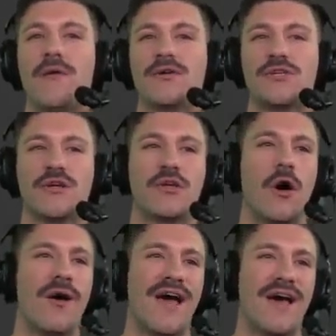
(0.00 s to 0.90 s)
I want you to
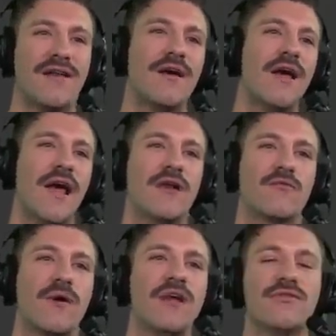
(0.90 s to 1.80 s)
go ahead
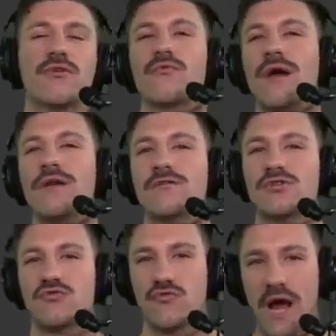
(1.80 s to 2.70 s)
and rate the Raiders
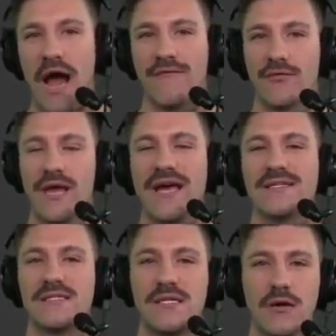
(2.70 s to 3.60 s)
draft. Okay,
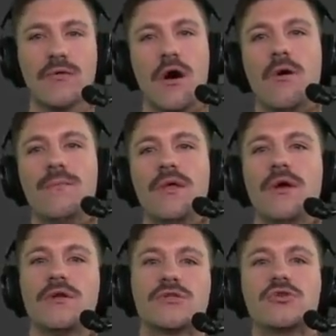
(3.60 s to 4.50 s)
zero
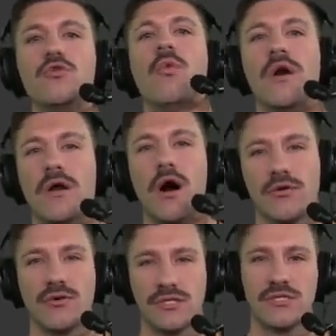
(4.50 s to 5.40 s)
to 100.